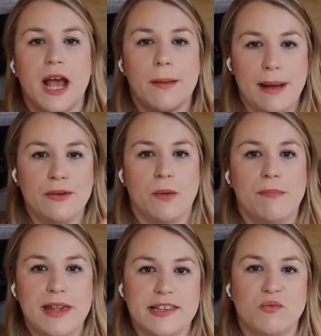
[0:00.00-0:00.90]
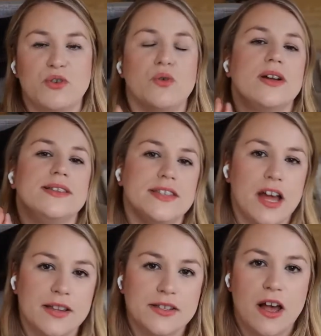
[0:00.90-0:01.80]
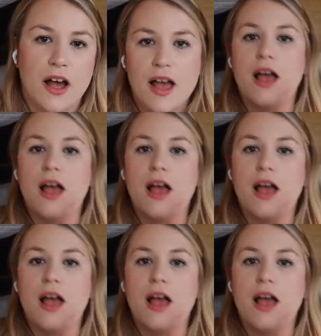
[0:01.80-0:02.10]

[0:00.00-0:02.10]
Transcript: about your business, what your concerns are.